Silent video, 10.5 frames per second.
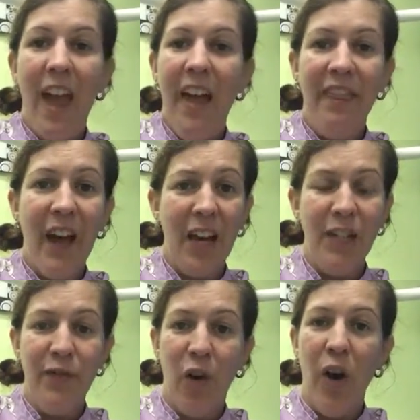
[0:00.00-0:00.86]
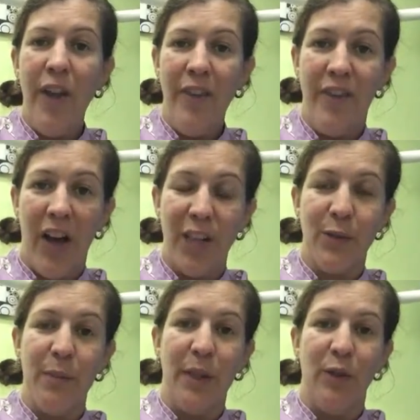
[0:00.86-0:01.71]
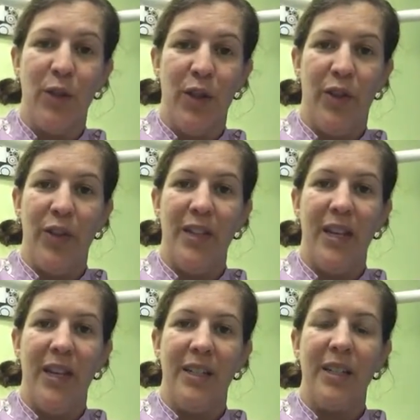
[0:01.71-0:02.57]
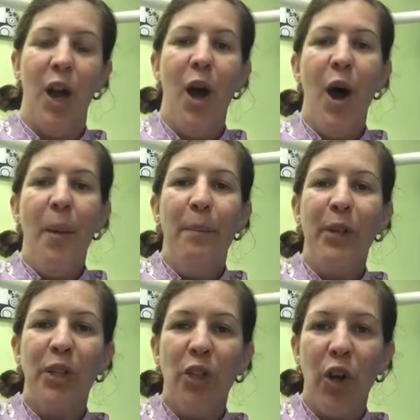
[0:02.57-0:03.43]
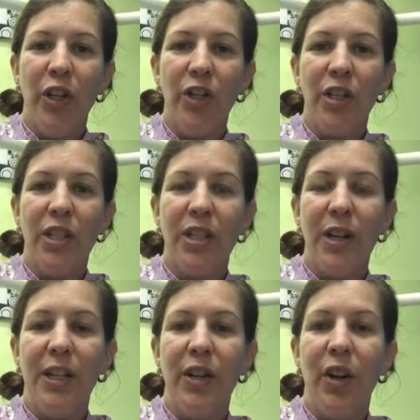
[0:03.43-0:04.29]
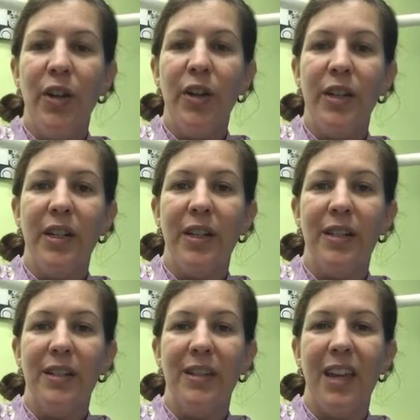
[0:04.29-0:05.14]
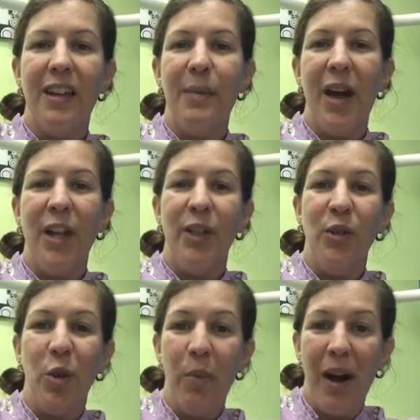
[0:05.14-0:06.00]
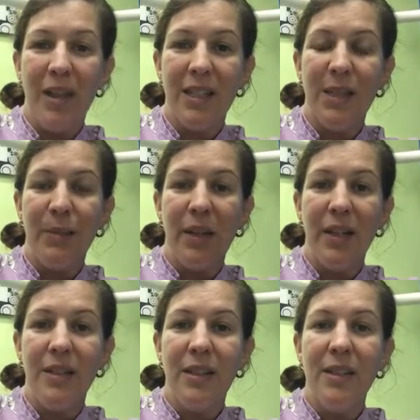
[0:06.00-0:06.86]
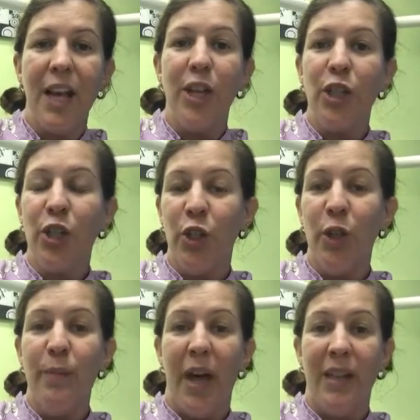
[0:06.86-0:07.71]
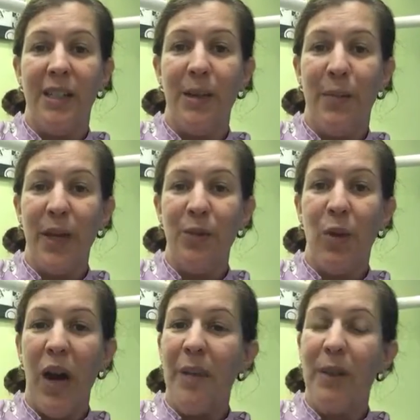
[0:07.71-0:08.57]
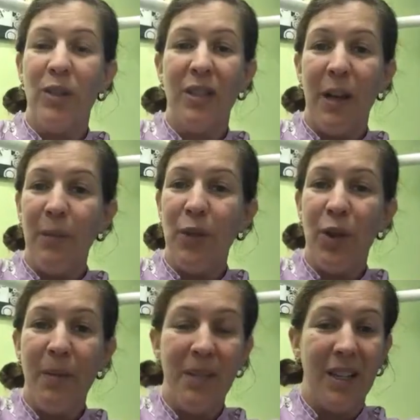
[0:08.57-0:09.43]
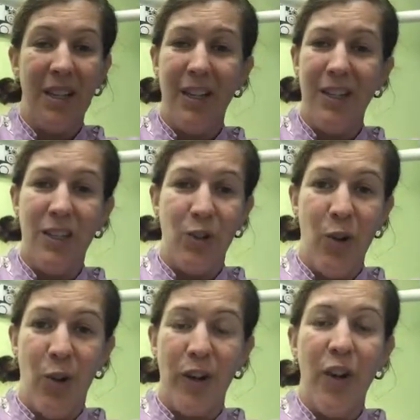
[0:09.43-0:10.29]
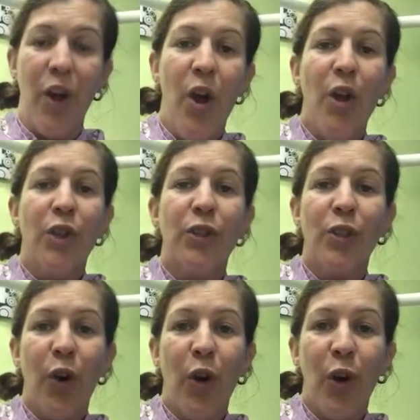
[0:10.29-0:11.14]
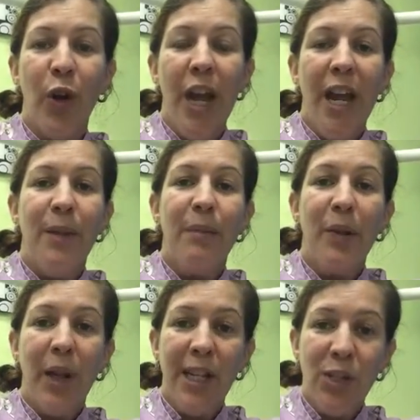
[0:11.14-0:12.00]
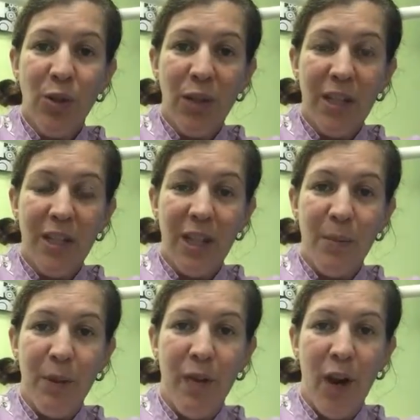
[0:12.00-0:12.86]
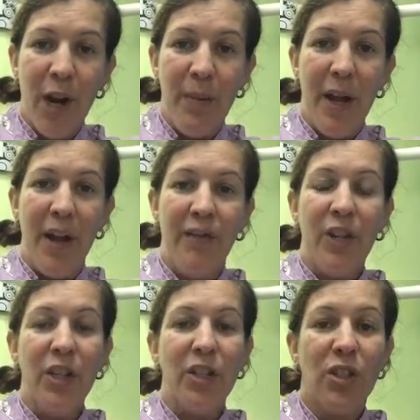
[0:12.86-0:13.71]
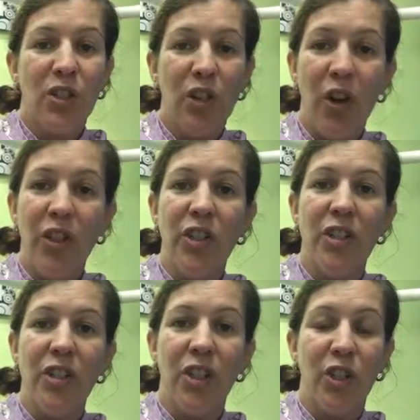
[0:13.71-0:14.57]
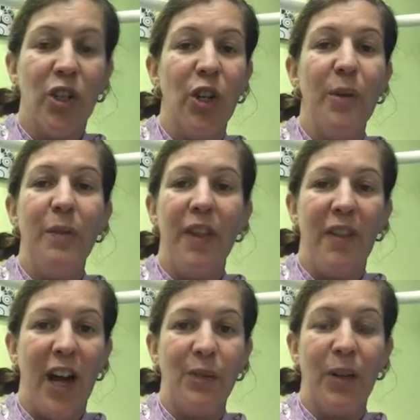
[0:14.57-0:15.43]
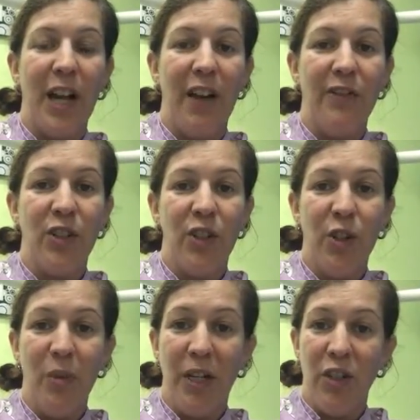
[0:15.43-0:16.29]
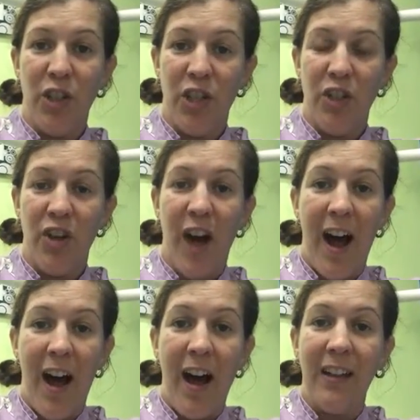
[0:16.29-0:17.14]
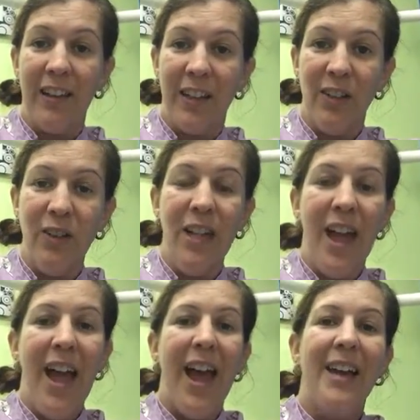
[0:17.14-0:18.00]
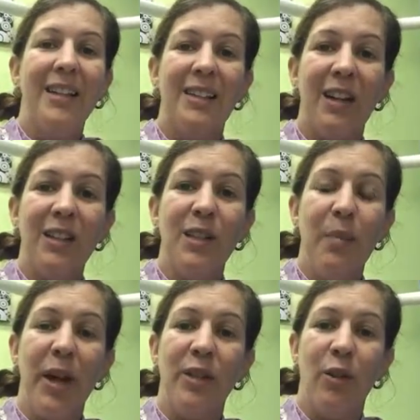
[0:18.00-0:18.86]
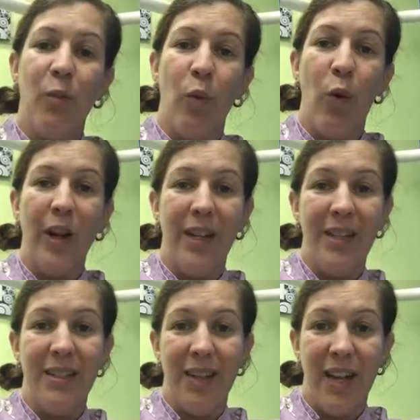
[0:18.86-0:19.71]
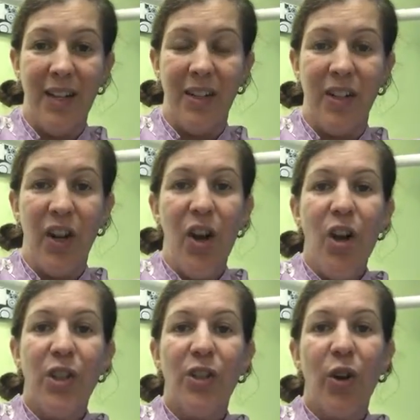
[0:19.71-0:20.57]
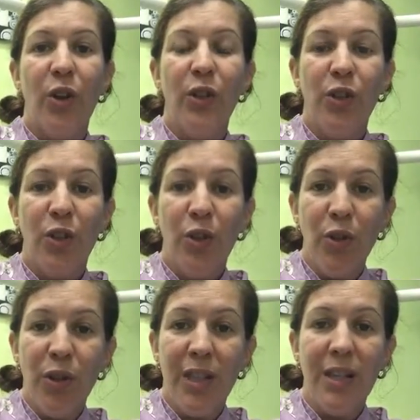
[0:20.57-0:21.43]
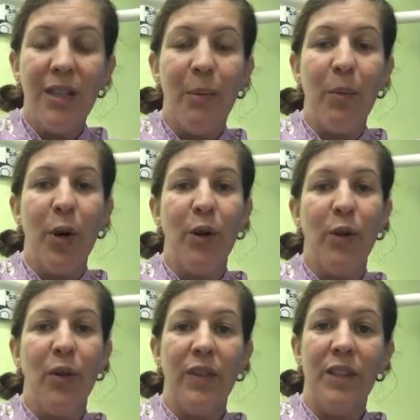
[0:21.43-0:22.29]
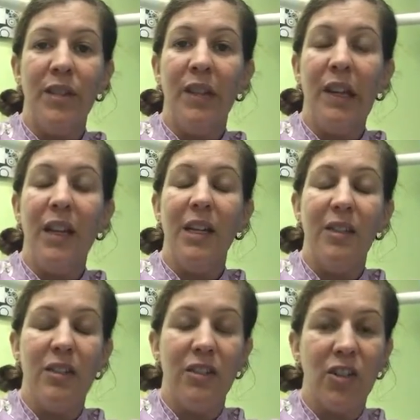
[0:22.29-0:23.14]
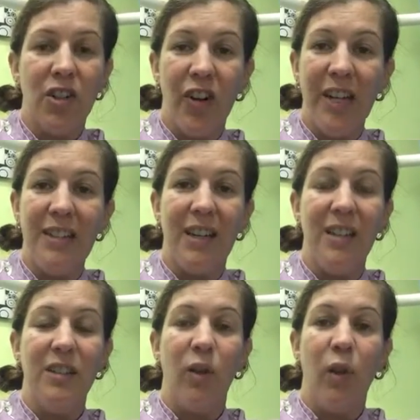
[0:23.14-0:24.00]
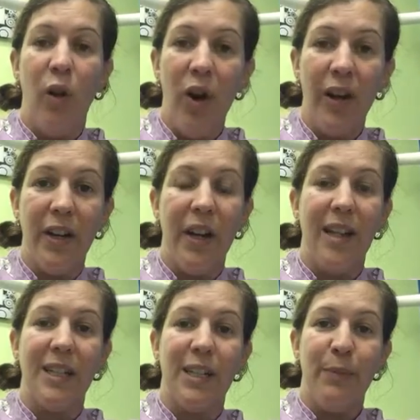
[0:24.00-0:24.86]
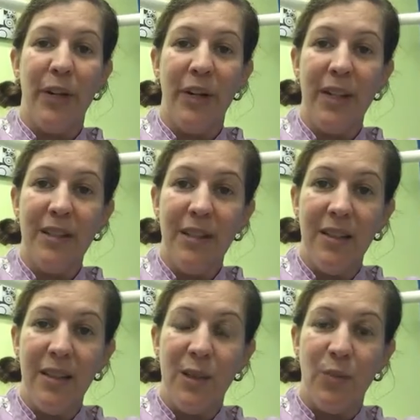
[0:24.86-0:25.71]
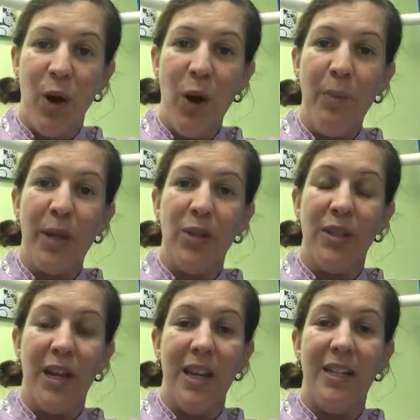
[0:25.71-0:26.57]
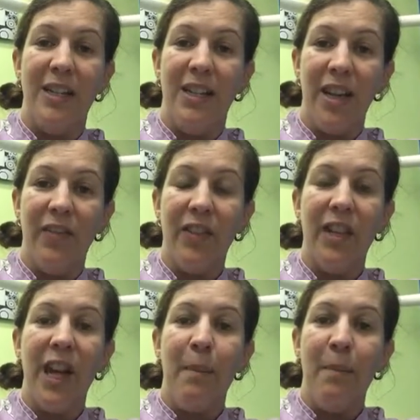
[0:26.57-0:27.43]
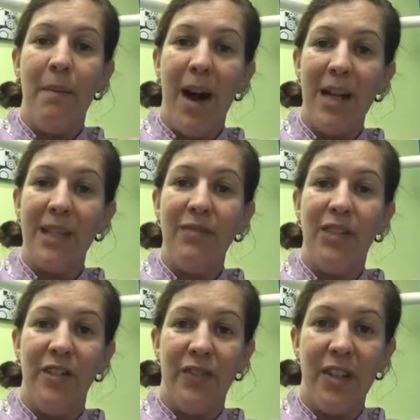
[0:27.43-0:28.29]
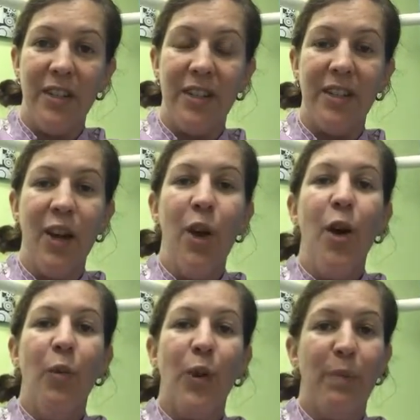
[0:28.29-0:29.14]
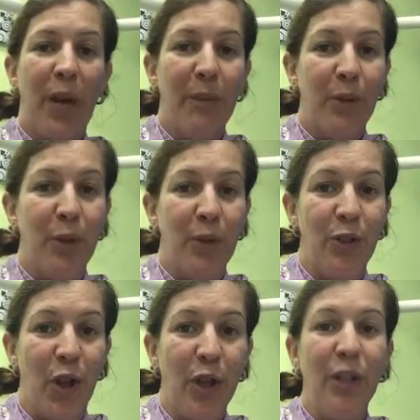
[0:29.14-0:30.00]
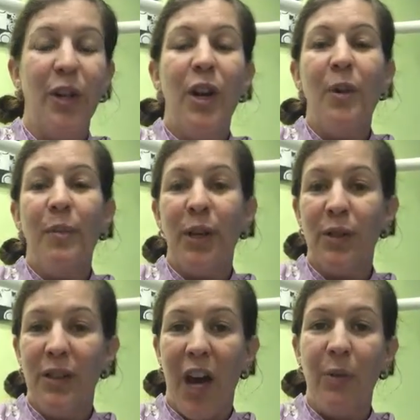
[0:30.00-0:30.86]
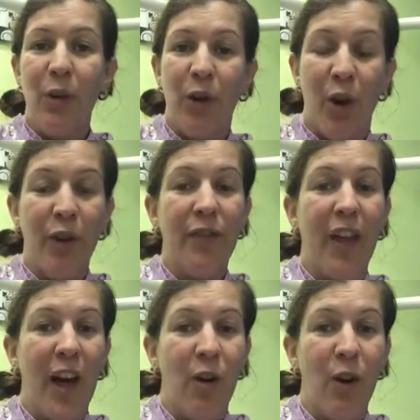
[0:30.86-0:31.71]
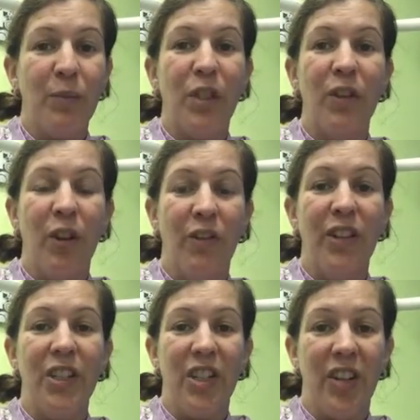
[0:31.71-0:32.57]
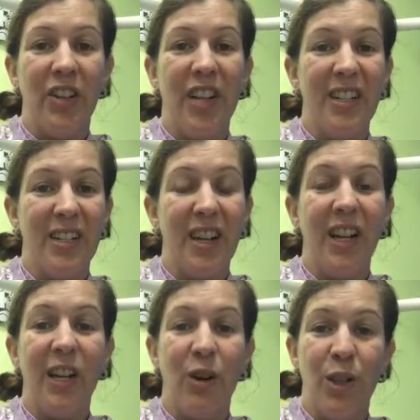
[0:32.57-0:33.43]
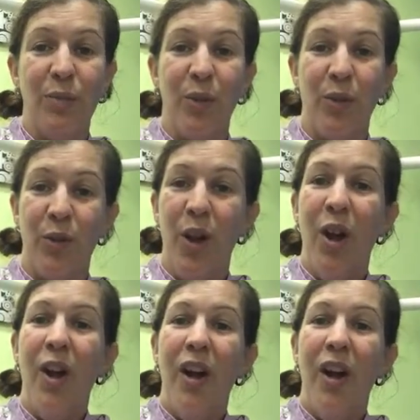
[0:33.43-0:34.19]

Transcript: And that is fine. That's when we look at those things. But don't just, you know, think about your past experiences and assume that is the best way because sometimes it is not. So please talk to your dental provider about it first. Don't just assume that that's what you have to do when your children are little and it does depend on what is needed. So, do see someone who obviously treats kids a lot and has experience in this as well, because there is definitely a massive difference with people who don't, because they will go for that option of the general anesthetic in hospital